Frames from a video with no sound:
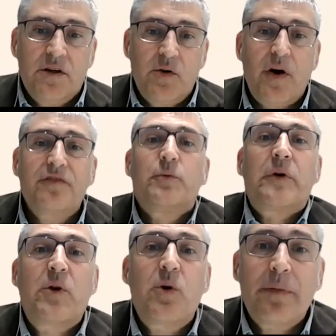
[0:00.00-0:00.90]
you have to
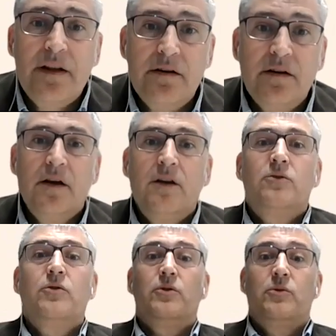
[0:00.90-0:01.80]
recommend
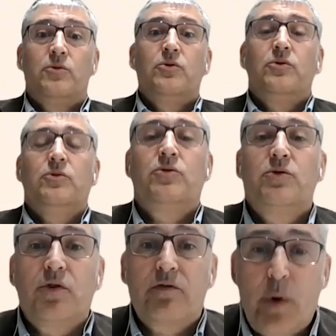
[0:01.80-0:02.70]
to
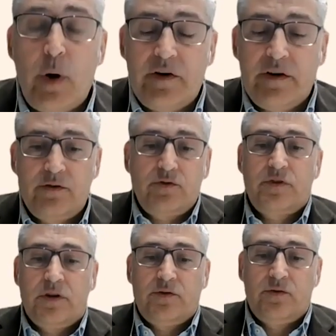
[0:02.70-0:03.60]
your brother and
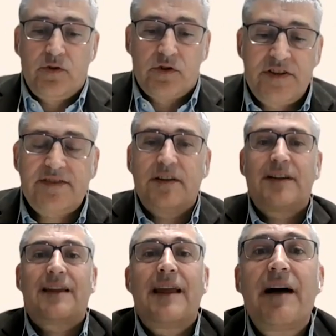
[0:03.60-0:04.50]
to your sister
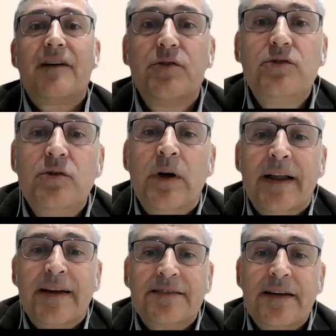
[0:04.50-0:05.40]
that they have to do
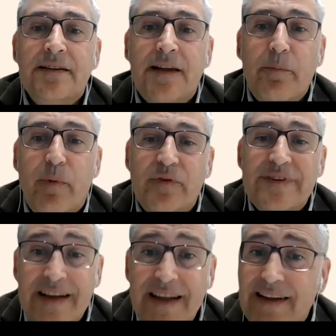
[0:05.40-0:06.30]
some type of
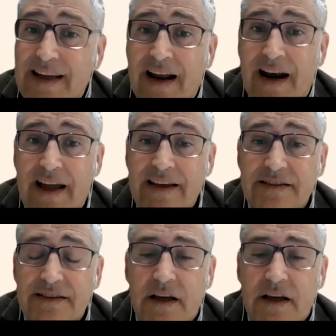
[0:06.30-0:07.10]
genetic analysis